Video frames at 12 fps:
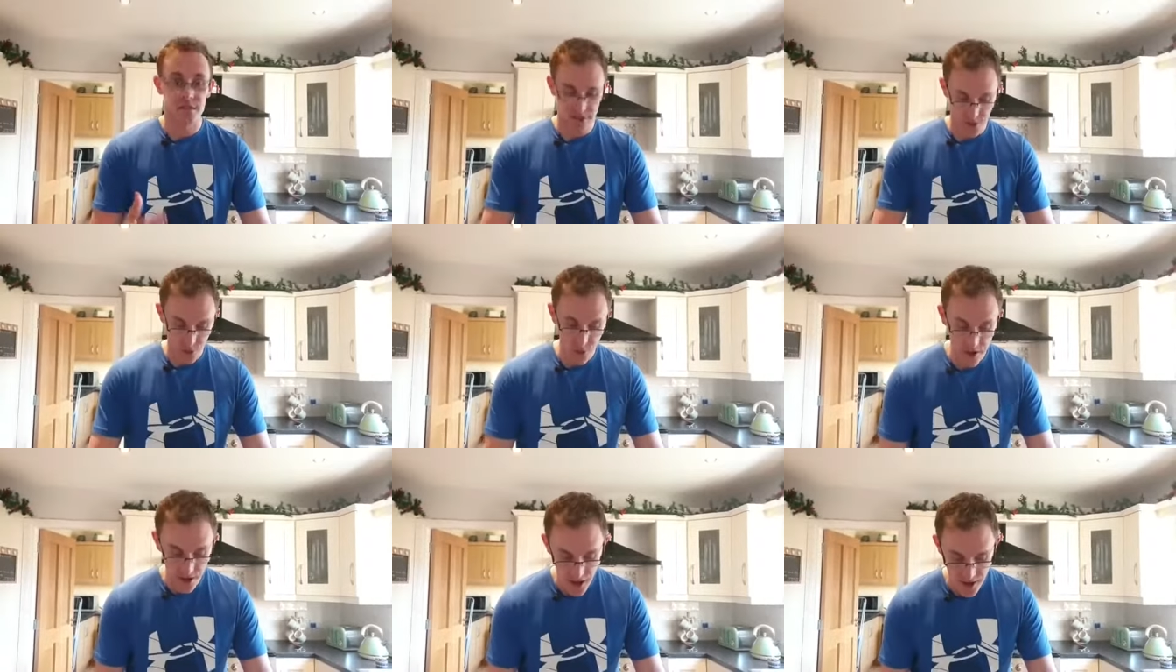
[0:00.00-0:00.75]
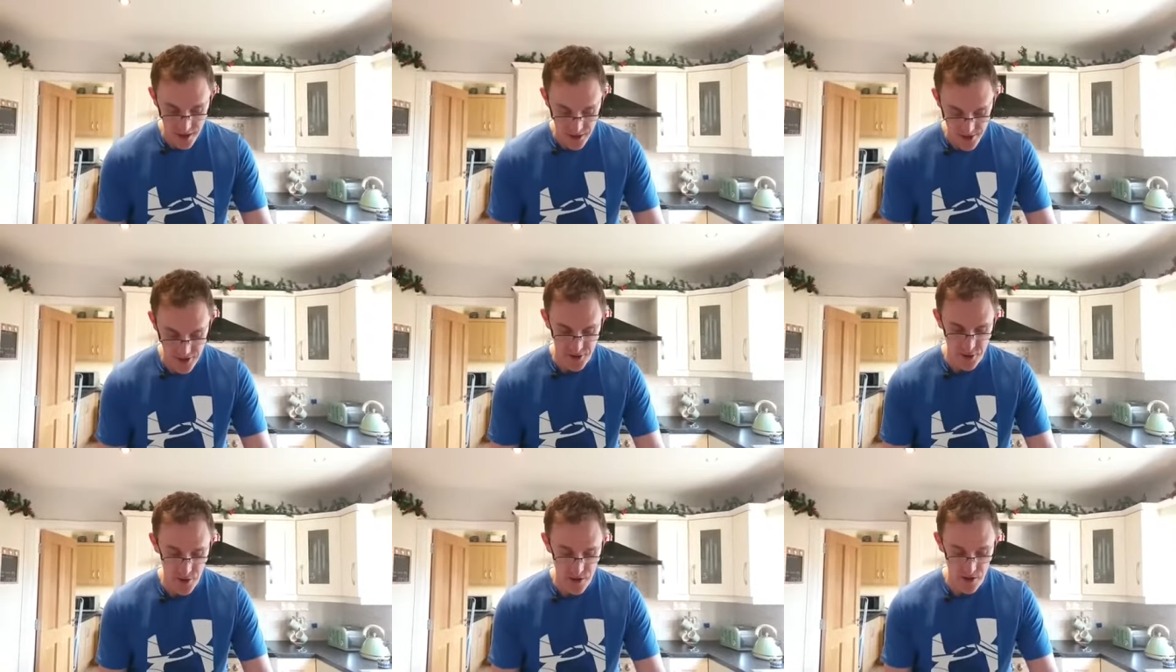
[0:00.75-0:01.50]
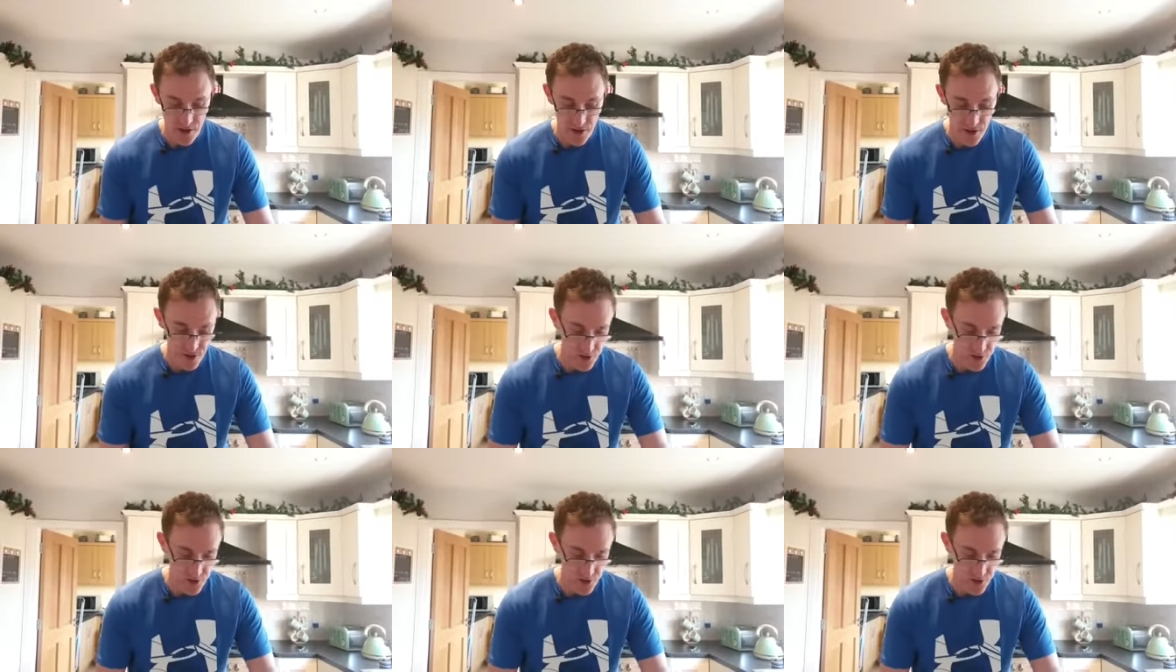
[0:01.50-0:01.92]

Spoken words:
it could be a lot to squeeze on there.